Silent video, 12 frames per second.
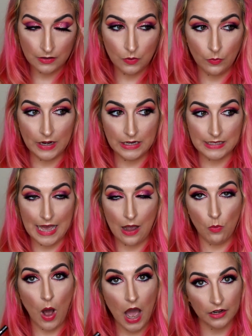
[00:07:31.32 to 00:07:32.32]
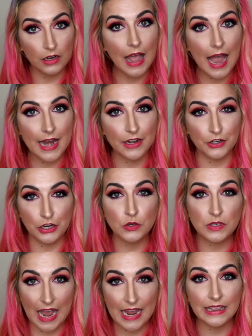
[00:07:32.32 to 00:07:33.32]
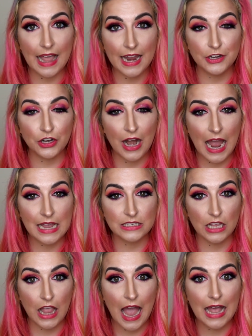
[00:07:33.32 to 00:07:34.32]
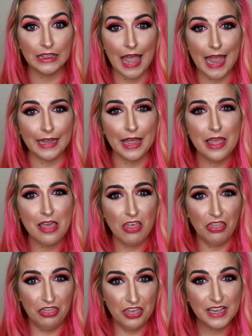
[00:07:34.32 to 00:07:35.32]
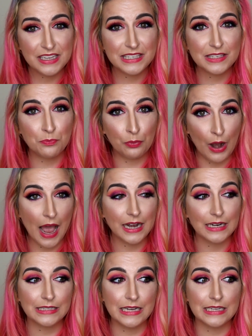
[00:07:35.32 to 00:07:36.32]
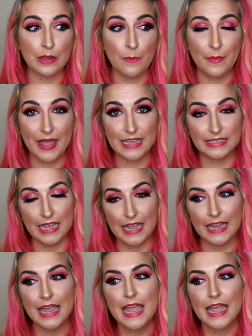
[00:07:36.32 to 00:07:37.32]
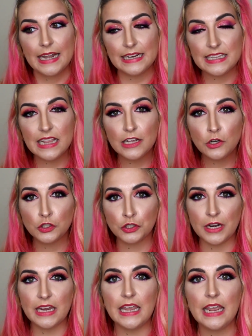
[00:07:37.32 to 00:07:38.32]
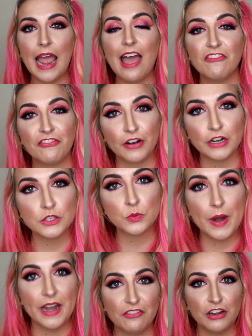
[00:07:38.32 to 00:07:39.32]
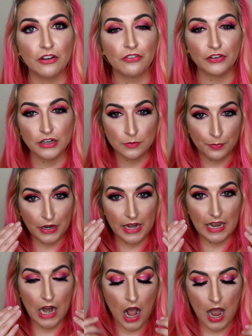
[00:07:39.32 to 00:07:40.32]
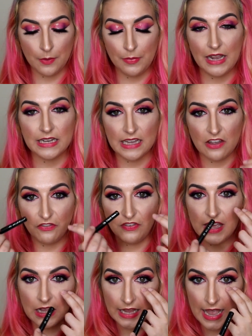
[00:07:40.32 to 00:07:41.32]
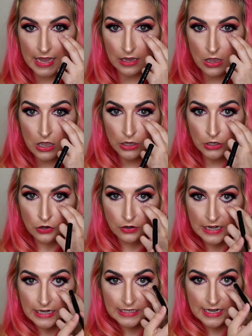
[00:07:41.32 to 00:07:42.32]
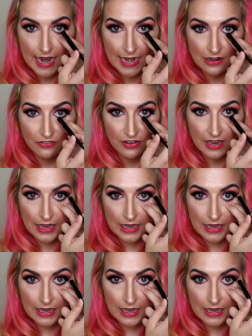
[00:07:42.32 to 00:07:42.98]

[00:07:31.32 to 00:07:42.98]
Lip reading: what is that, waterline, or you tightline your eyes a lot. Like, this product is amazing. It is a little tricky at first whenever you're first putting it on because I feel like you need to kind of